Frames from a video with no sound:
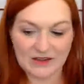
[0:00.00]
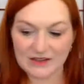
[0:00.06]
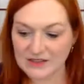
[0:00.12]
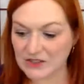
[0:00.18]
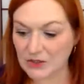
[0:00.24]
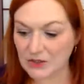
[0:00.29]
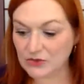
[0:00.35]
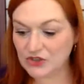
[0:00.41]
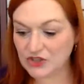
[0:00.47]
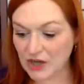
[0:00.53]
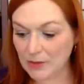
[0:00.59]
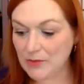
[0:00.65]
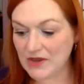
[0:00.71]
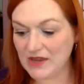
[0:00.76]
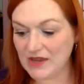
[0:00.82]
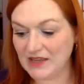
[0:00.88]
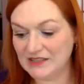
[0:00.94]
So
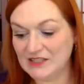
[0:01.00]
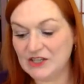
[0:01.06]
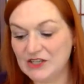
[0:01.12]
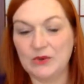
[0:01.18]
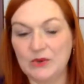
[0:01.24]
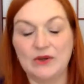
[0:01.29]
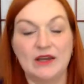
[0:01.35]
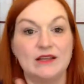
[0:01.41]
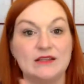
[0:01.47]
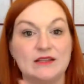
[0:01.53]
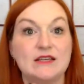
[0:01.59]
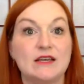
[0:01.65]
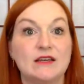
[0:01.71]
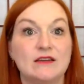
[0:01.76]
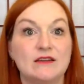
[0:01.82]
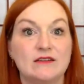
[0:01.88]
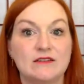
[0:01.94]
jumping into it,
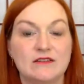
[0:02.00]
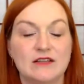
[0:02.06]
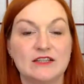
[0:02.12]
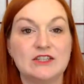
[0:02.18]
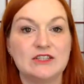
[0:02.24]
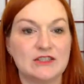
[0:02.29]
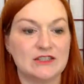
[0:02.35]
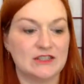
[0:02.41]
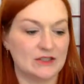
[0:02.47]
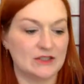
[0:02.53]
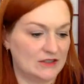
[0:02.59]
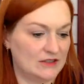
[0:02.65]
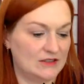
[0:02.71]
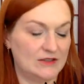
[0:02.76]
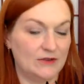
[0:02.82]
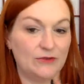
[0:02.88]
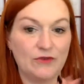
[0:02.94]
let's just de
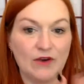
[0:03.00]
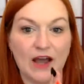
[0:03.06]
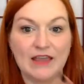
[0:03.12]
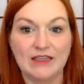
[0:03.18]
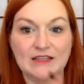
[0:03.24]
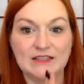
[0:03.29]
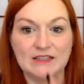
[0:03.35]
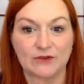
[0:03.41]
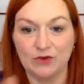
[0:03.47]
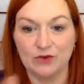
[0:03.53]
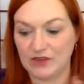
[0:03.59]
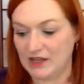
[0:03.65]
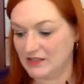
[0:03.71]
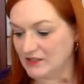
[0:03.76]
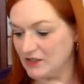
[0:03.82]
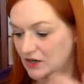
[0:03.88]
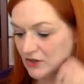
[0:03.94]
define the different
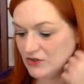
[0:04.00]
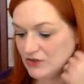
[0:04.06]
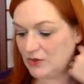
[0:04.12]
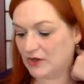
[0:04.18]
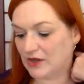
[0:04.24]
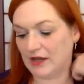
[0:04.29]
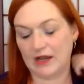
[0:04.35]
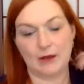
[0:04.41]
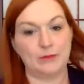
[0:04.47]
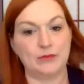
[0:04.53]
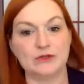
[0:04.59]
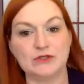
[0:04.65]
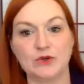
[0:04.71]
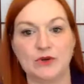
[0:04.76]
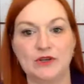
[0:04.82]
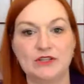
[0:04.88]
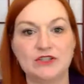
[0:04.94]
things, and I'll do a couple
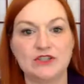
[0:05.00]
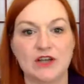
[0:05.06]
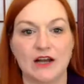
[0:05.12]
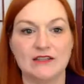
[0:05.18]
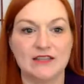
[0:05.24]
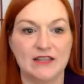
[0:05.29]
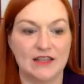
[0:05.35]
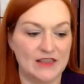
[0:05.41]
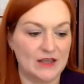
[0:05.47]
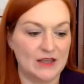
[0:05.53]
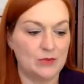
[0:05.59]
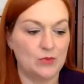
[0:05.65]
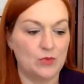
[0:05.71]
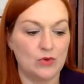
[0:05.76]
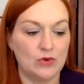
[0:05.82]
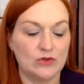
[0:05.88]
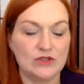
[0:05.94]
screenshots, and then
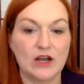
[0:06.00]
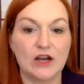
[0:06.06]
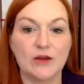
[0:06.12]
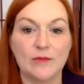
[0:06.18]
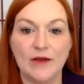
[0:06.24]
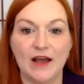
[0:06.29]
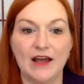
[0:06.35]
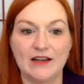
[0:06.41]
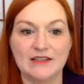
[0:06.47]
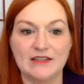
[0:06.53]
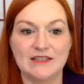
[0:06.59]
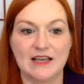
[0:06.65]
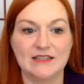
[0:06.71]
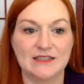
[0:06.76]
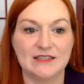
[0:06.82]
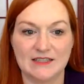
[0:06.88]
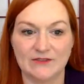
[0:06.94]
we'll talk about how to
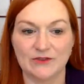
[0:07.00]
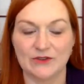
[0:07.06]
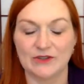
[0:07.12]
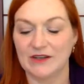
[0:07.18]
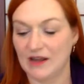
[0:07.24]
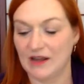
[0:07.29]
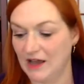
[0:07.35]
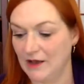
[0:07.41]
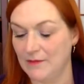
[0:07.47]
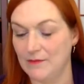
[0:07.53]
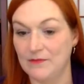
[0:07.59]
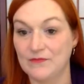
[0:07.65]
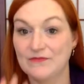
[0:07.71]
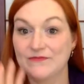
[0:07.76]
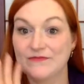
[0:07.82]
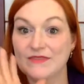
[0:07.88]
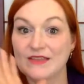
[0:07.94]
test the different um,
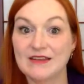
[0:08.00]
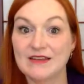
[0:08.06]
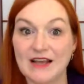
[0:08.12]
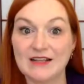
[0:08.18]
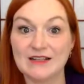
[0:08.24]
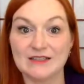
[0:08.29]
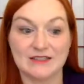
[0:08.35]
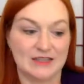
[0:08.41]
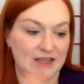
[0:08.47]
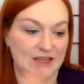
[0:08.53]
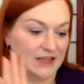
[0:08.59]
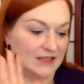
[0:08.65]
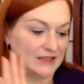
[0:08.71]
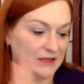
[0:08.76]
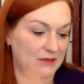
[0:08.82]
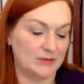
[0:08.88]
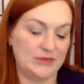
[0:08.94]

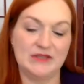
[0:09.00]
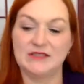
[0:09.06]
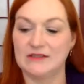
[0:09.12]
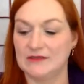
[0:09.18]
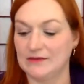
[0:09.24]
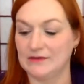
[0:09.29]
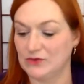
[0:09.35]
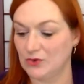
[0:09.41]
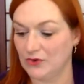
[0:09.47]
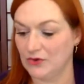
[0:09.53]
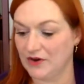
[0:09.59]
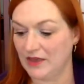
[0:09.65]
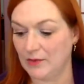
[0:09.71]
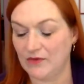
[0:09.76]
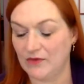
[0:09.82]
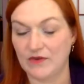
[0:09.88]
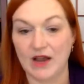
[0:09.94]
necklaces and pieces of jewelry
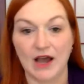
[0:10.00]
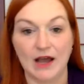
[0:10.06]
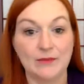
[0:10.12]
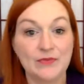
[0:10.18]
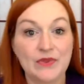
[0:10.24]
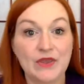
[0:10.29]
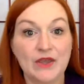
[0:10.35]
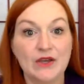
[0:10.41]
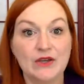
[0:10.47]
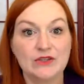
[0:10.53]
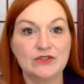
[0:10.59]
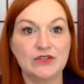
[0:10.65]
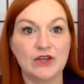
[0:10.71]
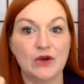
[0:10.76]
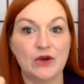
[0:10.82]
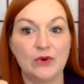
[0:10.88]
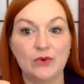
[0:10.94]
that we've got.
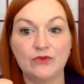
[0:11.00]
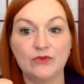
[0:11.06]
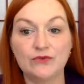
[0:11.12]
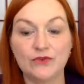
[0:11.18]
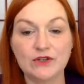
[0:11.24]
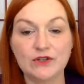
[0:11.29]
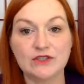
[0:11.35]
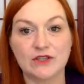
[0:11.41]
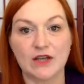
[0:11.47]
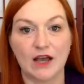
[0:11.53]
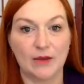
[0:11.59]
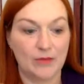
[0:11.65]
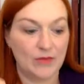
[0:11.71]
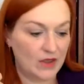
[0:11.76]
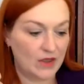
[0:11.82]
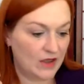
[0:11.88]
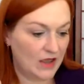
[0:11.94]
So first up
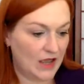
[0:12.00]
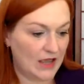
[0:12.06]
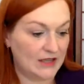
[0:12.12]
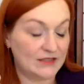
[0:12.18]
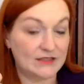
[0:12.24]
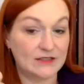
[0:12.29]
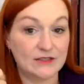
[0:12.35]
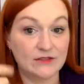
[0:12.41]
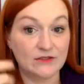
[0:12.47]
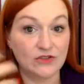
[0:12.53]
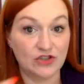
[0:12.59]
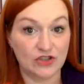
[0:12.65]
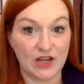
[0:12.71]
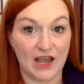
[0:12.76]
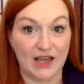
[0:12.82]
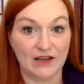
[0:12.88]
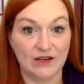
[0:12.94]
is
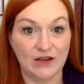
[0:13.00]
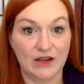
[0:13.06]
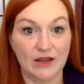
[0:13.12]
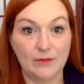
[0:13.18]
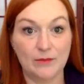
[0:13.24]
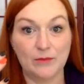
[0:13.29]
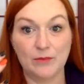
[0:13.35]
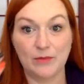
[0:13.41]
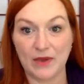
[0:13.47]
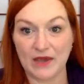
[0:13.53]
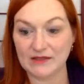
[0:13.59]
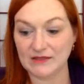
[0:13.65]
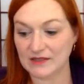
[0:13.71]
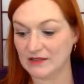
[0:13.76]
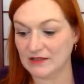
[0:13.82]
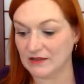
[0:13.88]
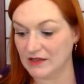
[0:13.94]
jet.
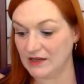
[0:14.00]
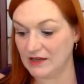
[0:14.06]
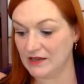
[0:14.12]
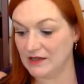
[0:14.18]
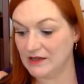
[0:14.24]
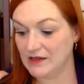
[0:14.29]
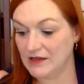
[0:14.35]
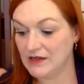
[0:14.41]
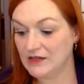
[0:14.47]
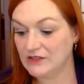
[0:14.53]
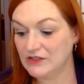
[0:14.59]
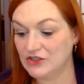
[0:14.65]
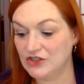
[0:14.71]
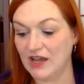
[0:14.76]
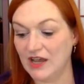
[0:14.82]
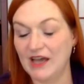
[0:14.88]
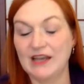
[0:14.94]
Basically,
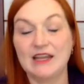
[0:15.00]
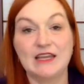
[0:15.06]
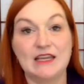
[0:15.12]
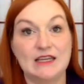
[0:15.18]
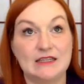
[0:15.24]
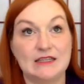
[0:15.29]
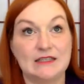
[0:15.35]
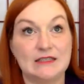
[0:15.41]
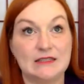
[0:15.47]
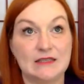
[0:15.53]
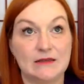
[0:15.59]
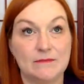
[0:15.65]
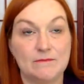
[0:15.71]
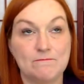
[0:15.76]
jet is